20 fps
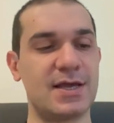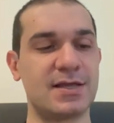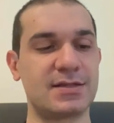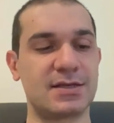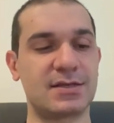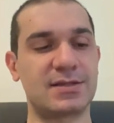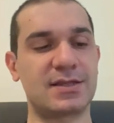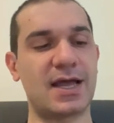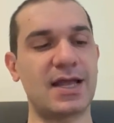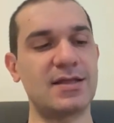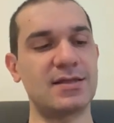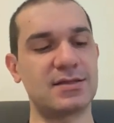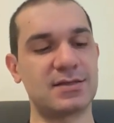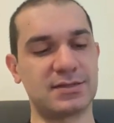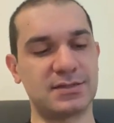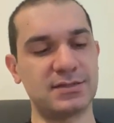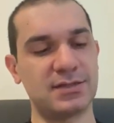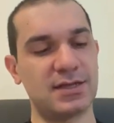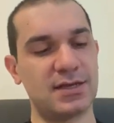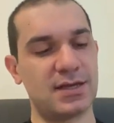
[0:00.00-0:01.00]
The
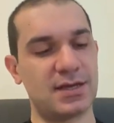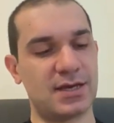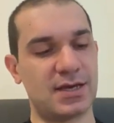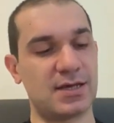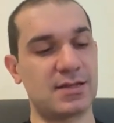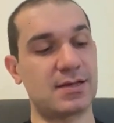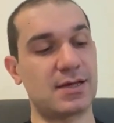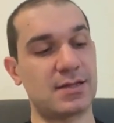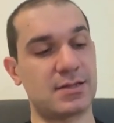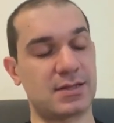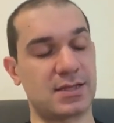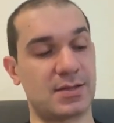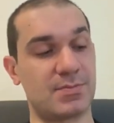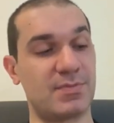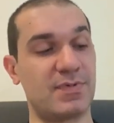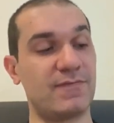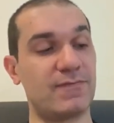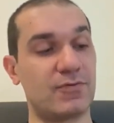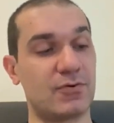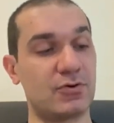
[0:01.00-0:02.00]
tendon, as I
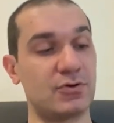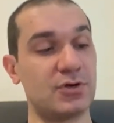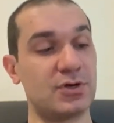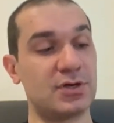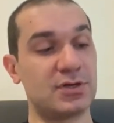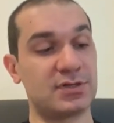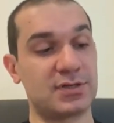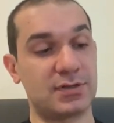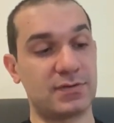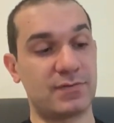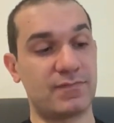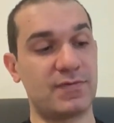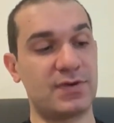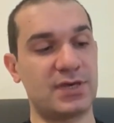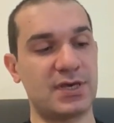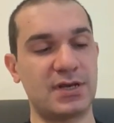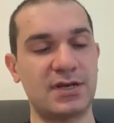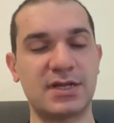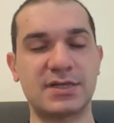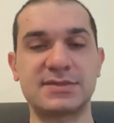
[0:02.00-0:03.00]
said before, we
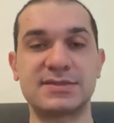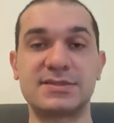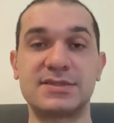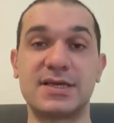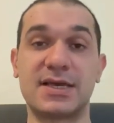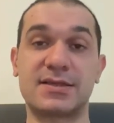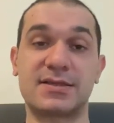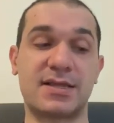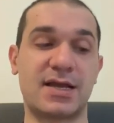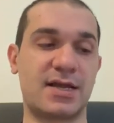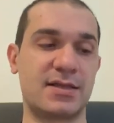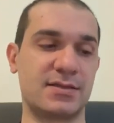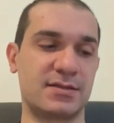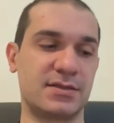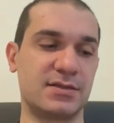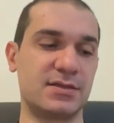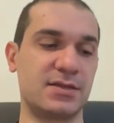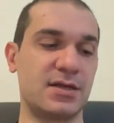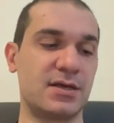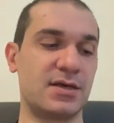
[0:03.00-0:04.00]
cannot see a
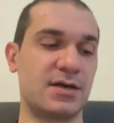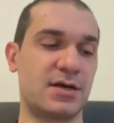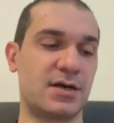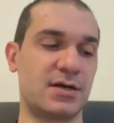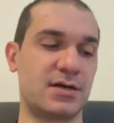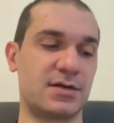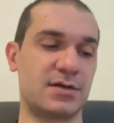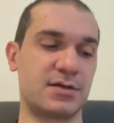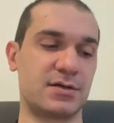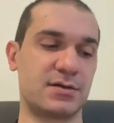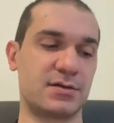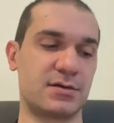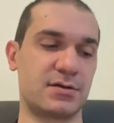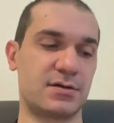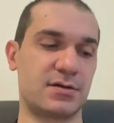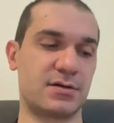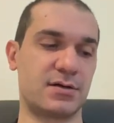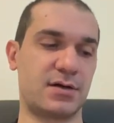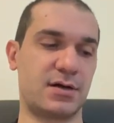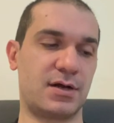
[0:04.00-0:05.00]
tendon
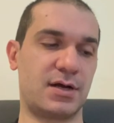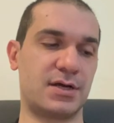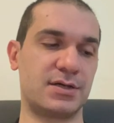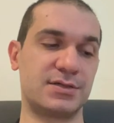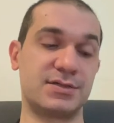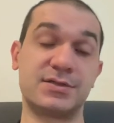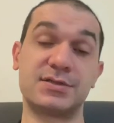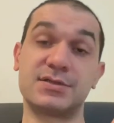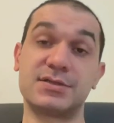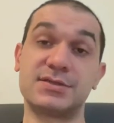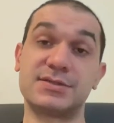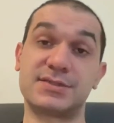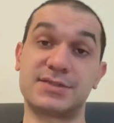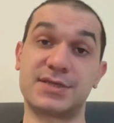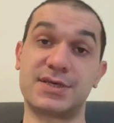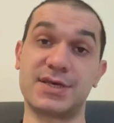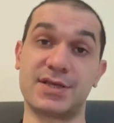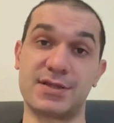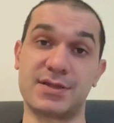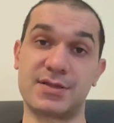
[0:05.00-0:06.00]
under the
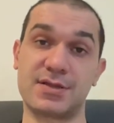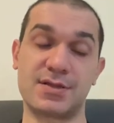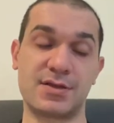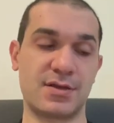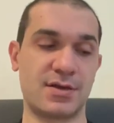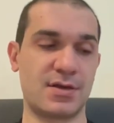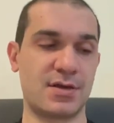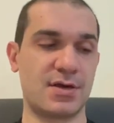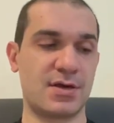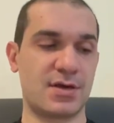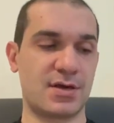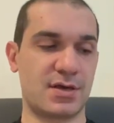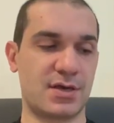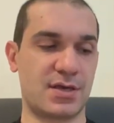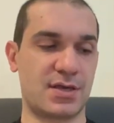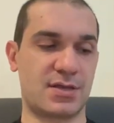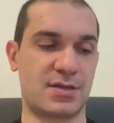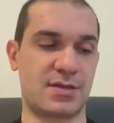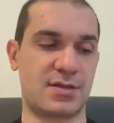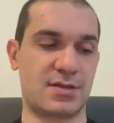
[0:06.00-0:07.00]
skin.
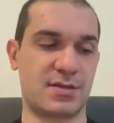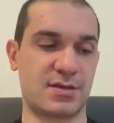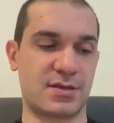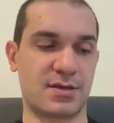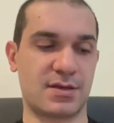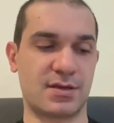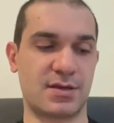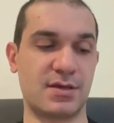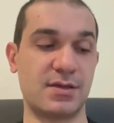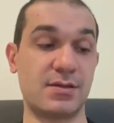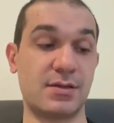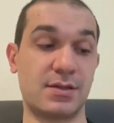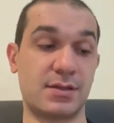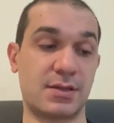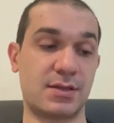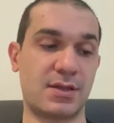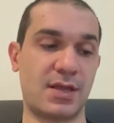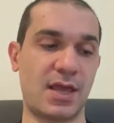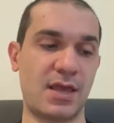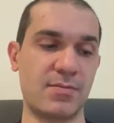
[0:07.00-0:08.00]
It is
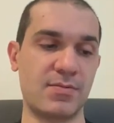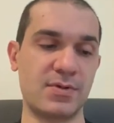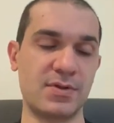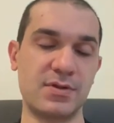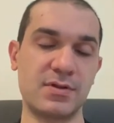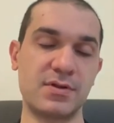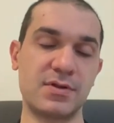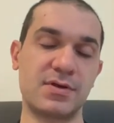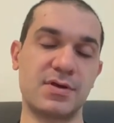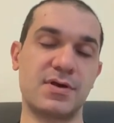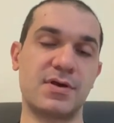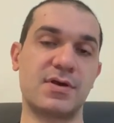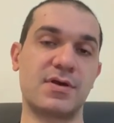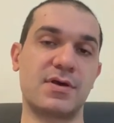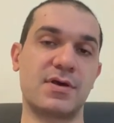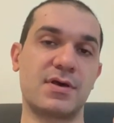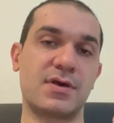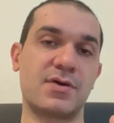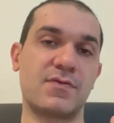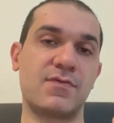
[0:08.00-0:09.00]
stable
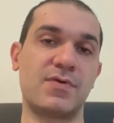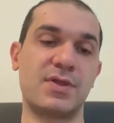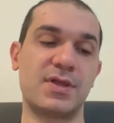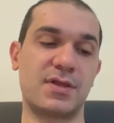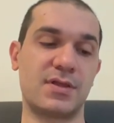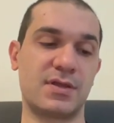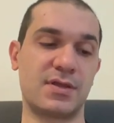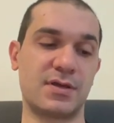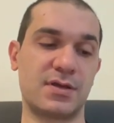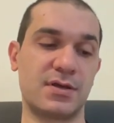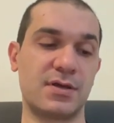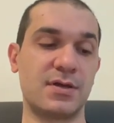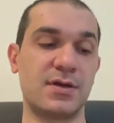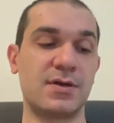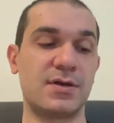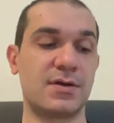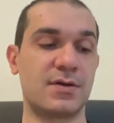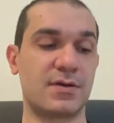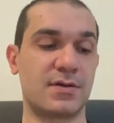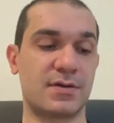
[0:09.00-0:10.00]
within the
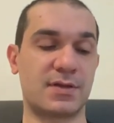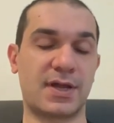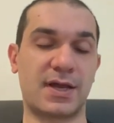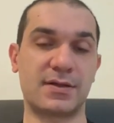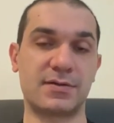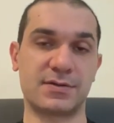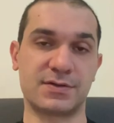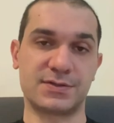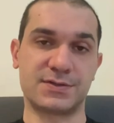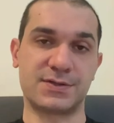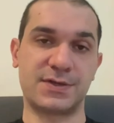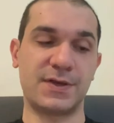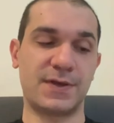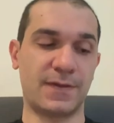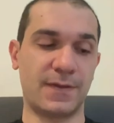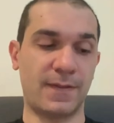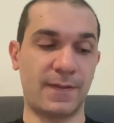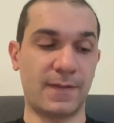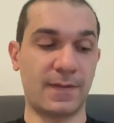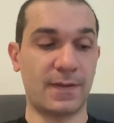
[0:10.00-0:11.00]
tendon
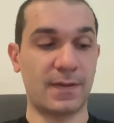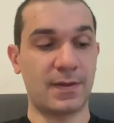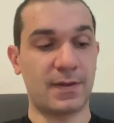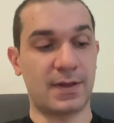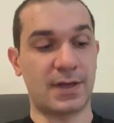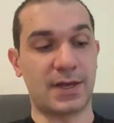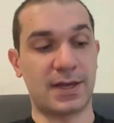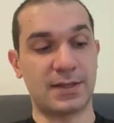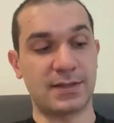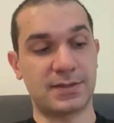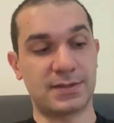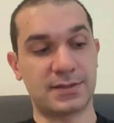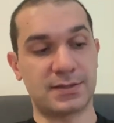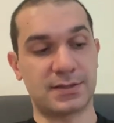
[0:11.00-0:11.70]
sheath, and